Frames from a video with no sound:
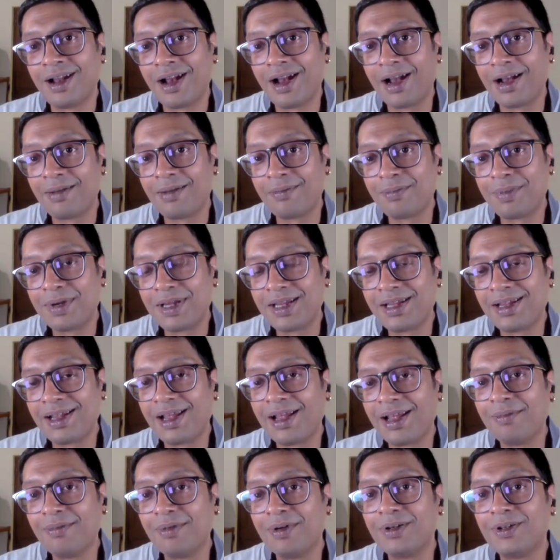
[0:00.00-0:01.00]
and being
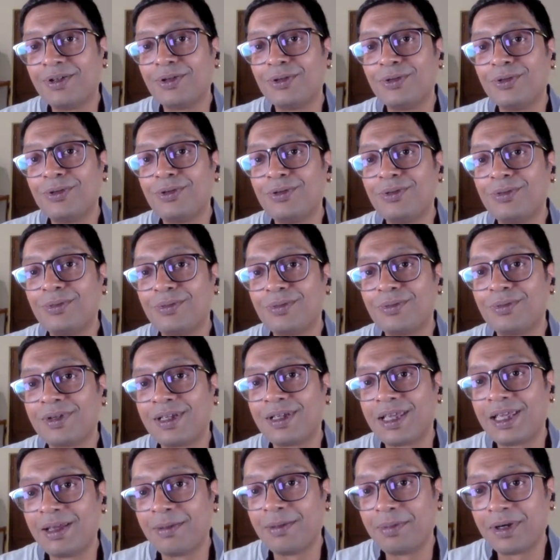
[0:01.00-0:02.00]
able to
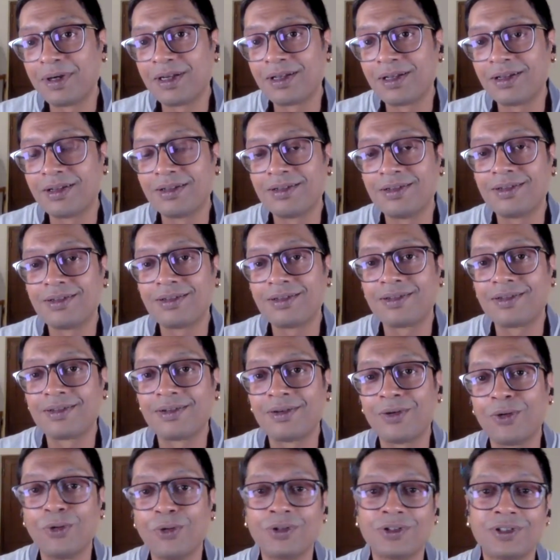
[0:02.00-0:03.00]
keep it in a
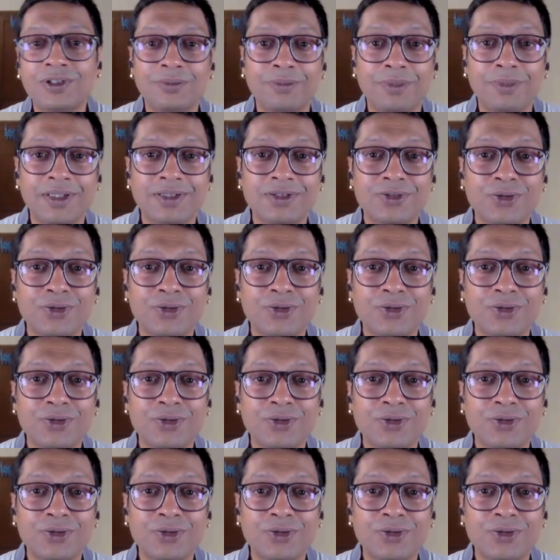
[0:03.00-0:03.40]
wholesome way.